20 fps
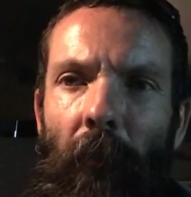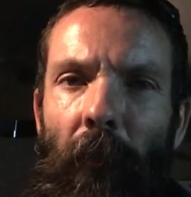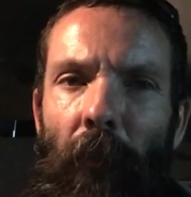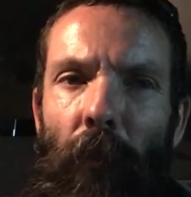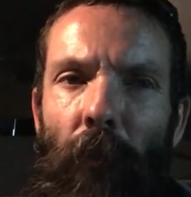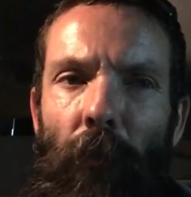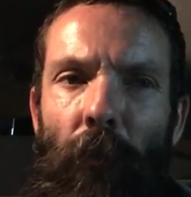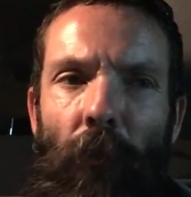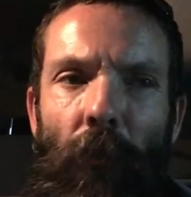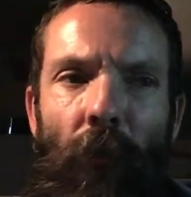
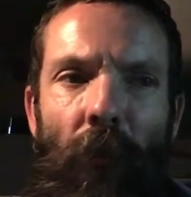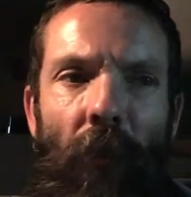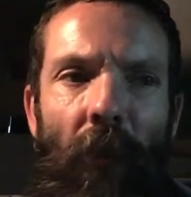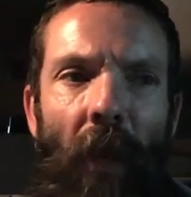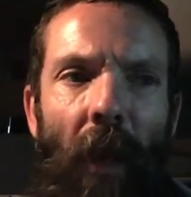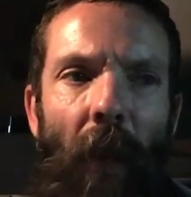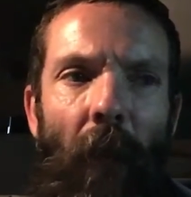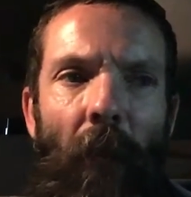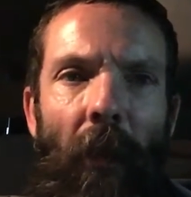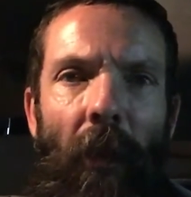You just
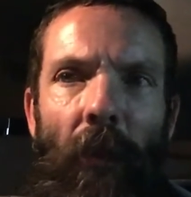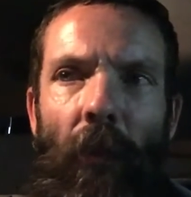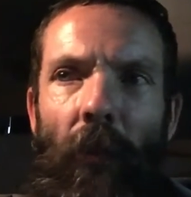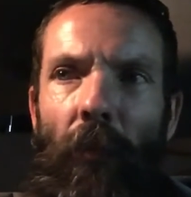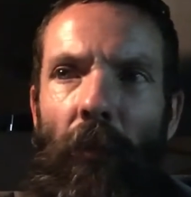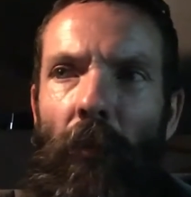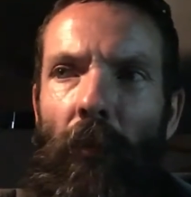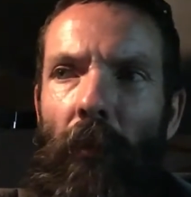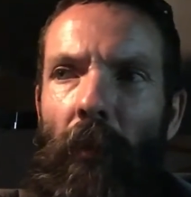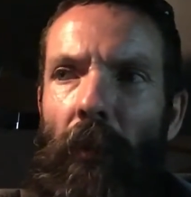gotta be
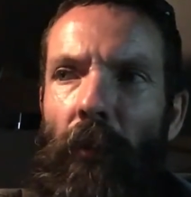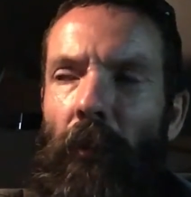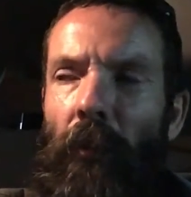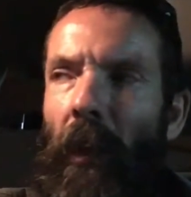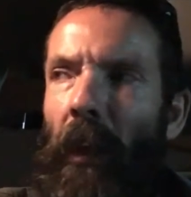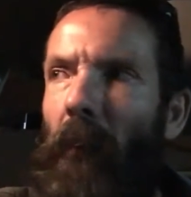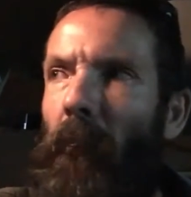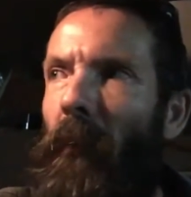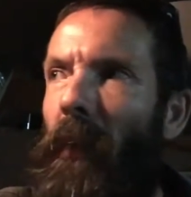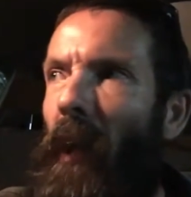you, and you
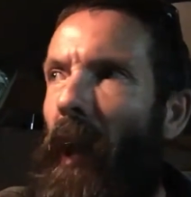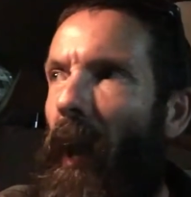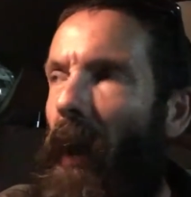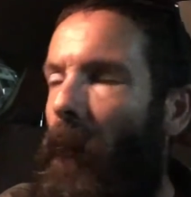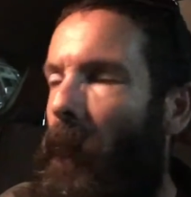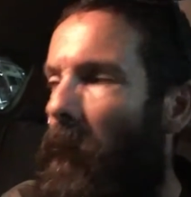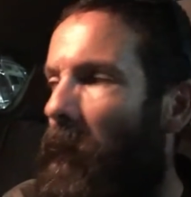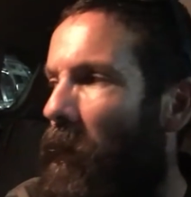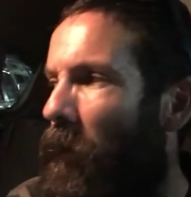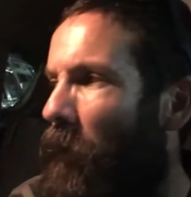gotta be
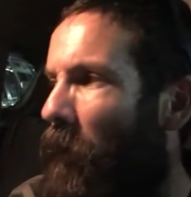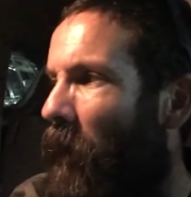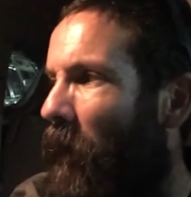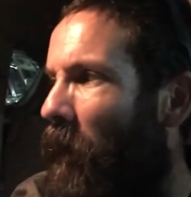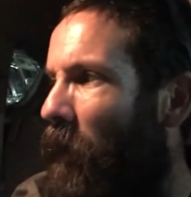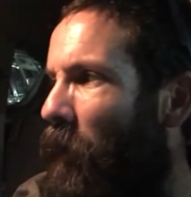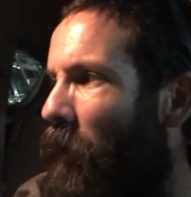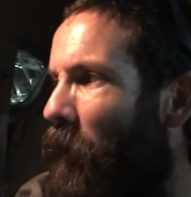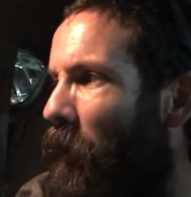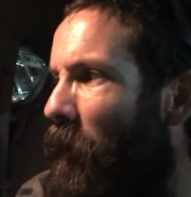happy, and you
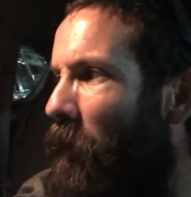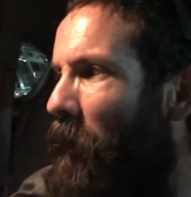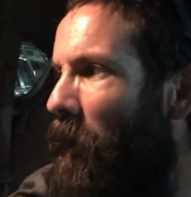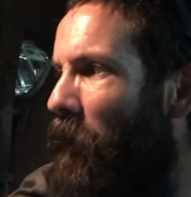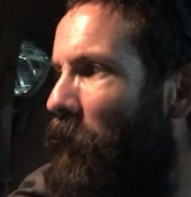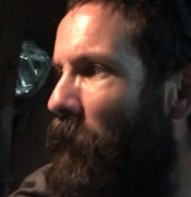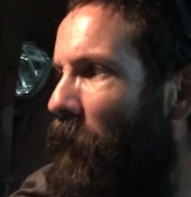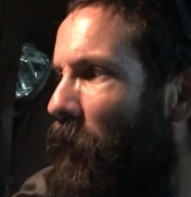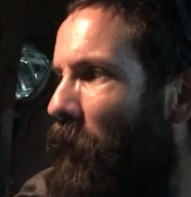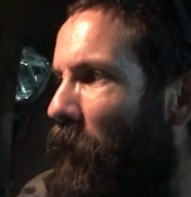gotta do what
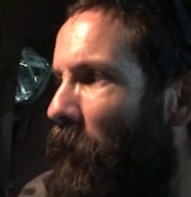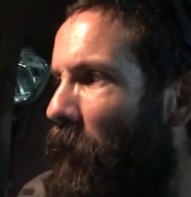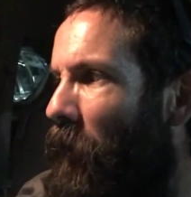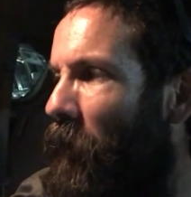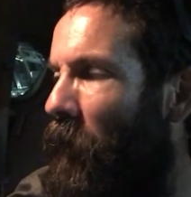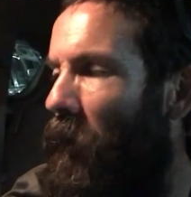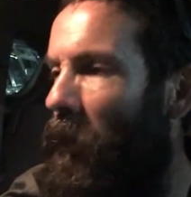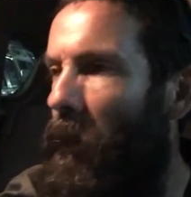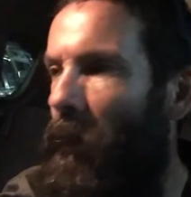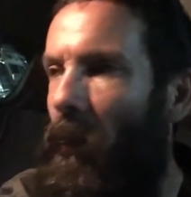makes you feel
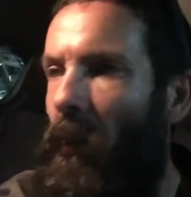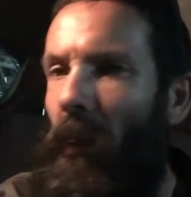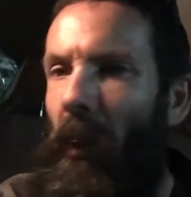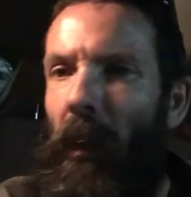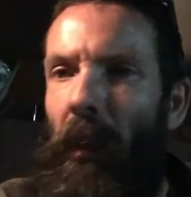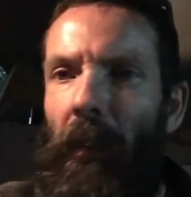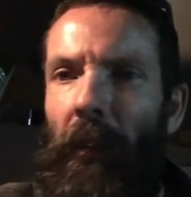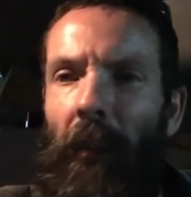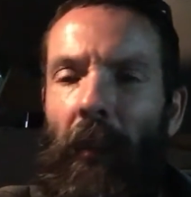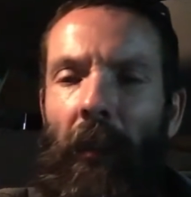good.
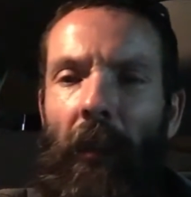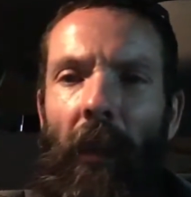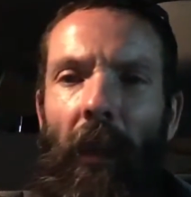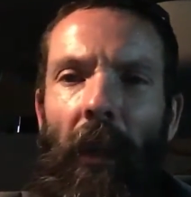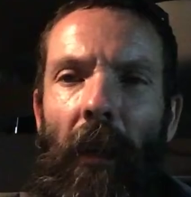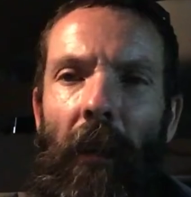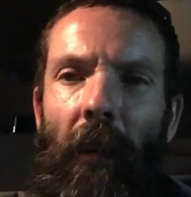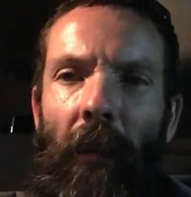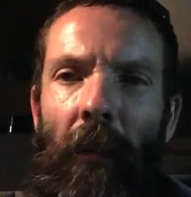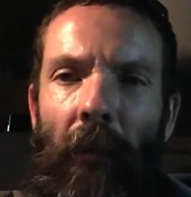
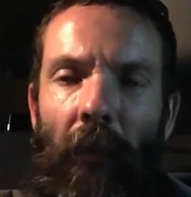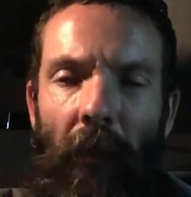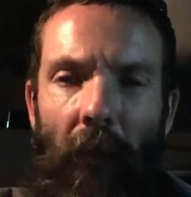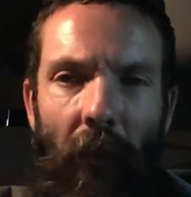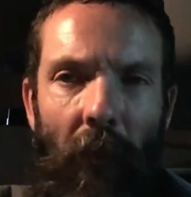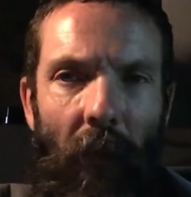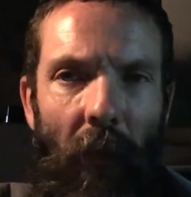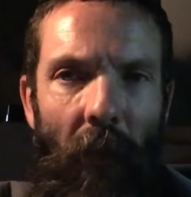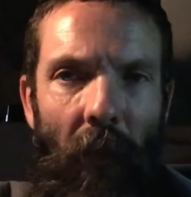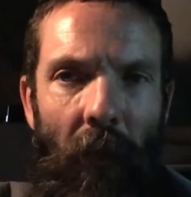And
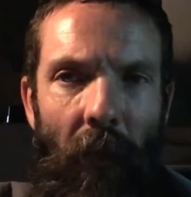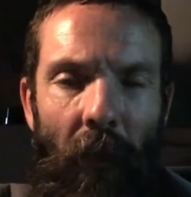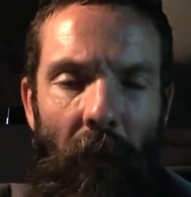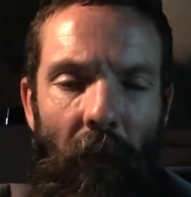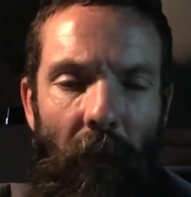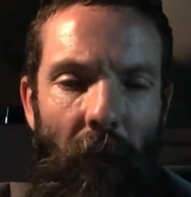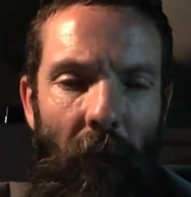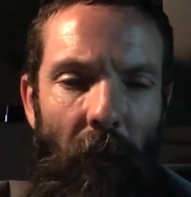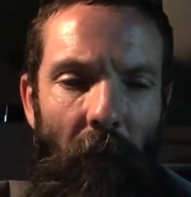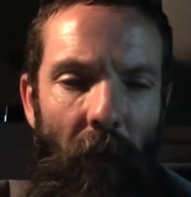
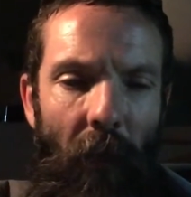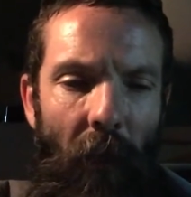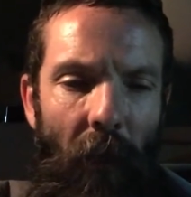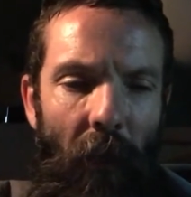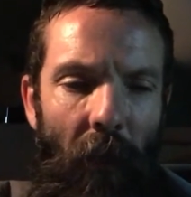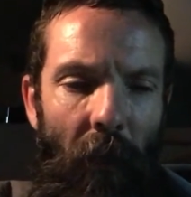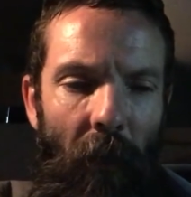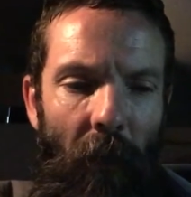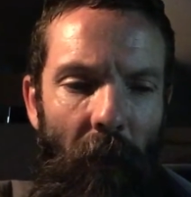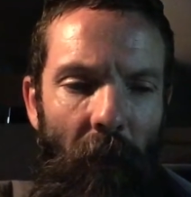
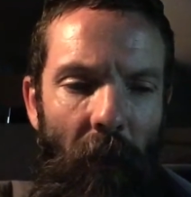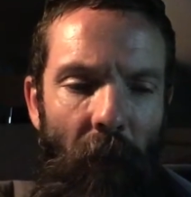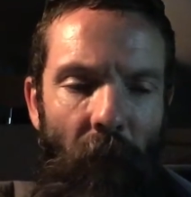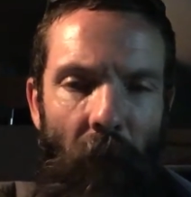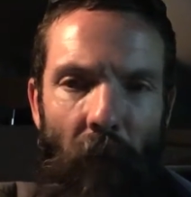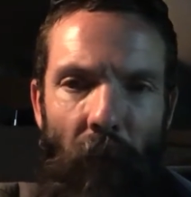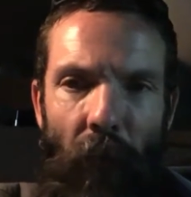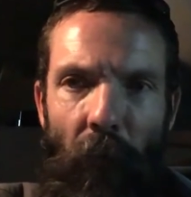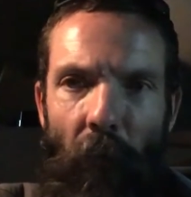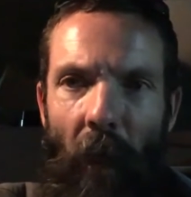
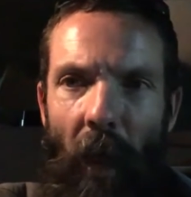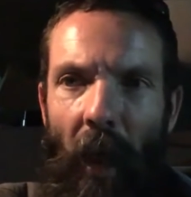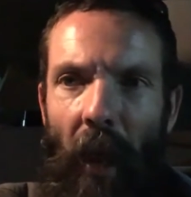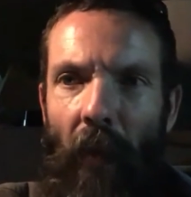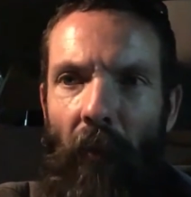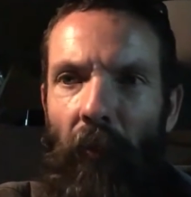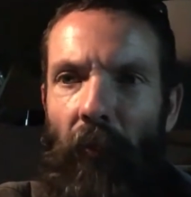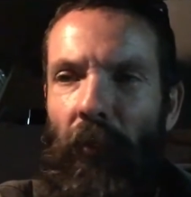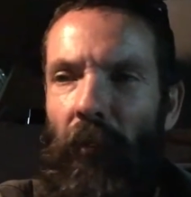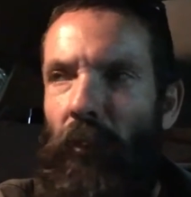if you
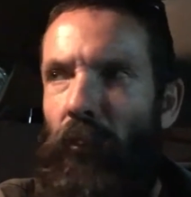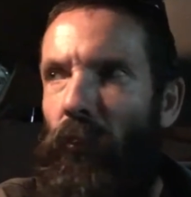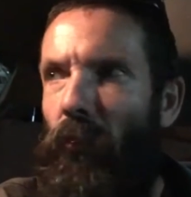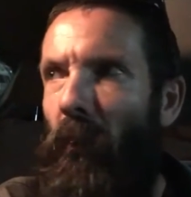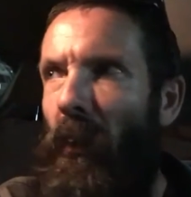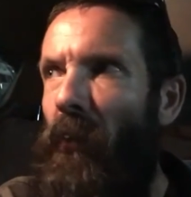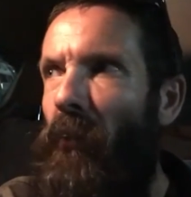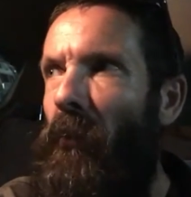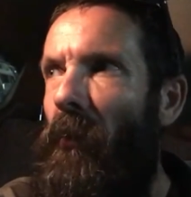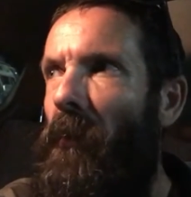have
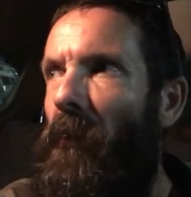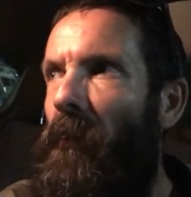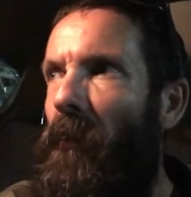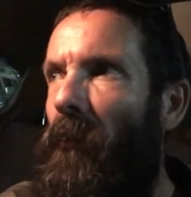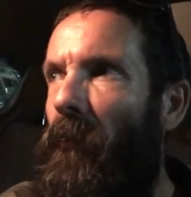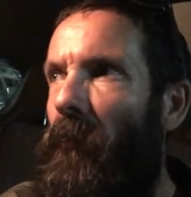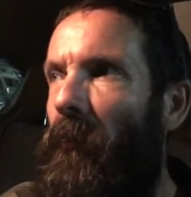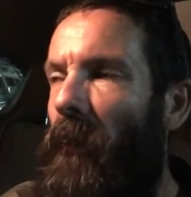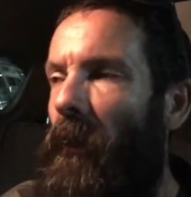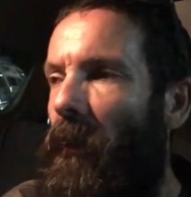situations
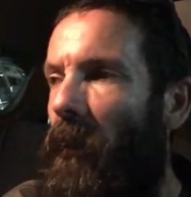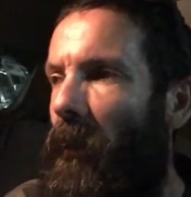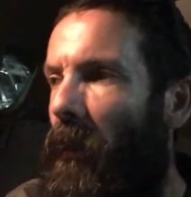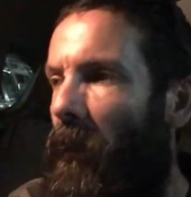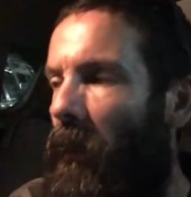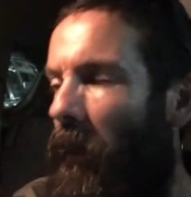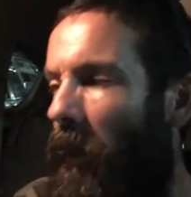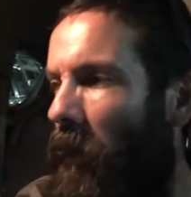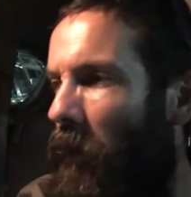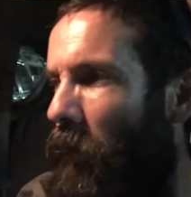of
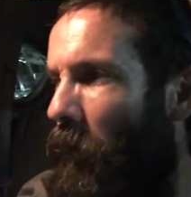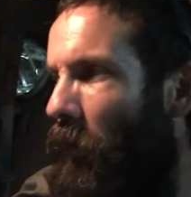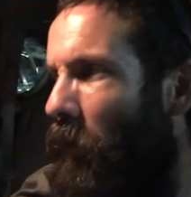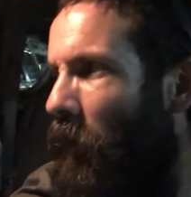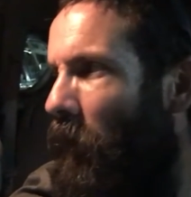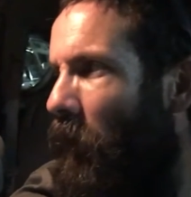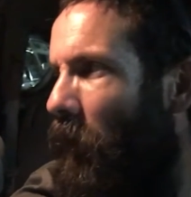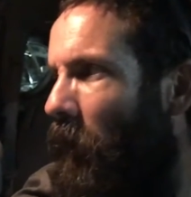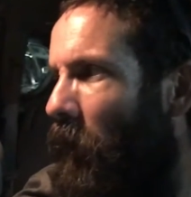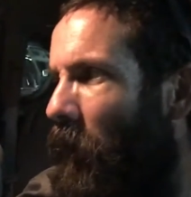feeling like
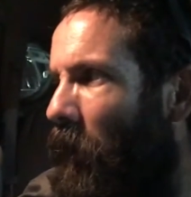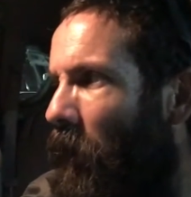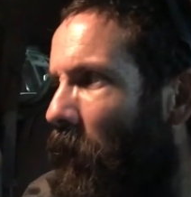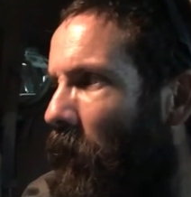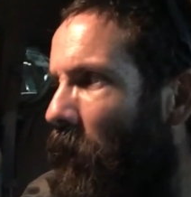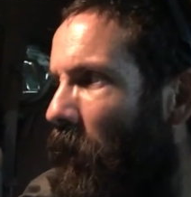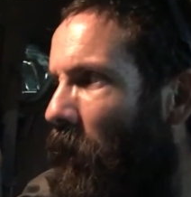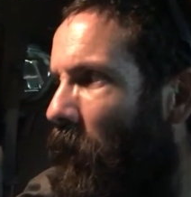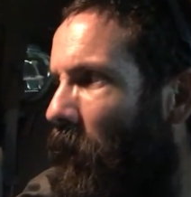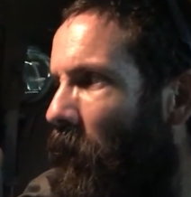you're
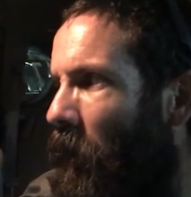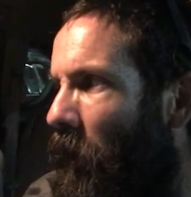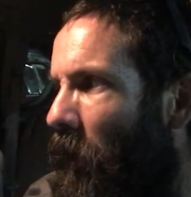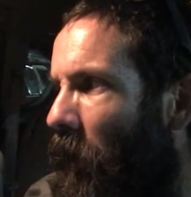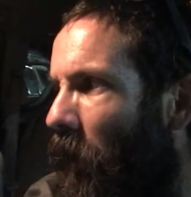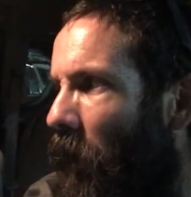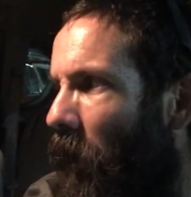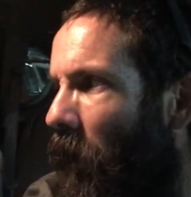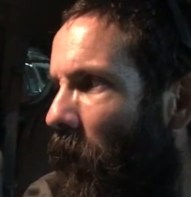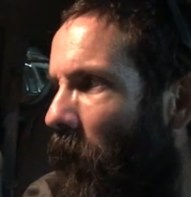
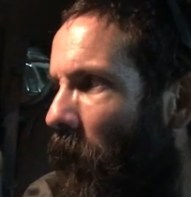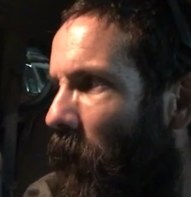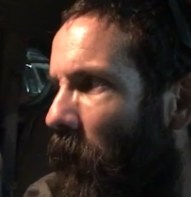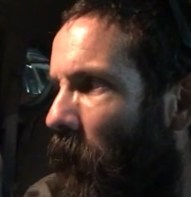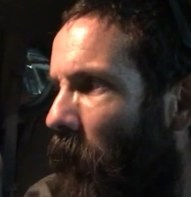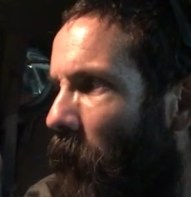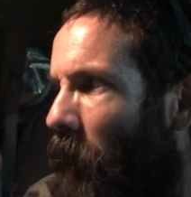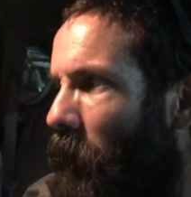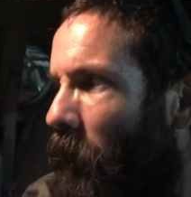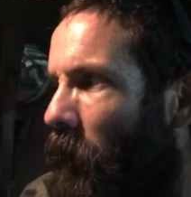out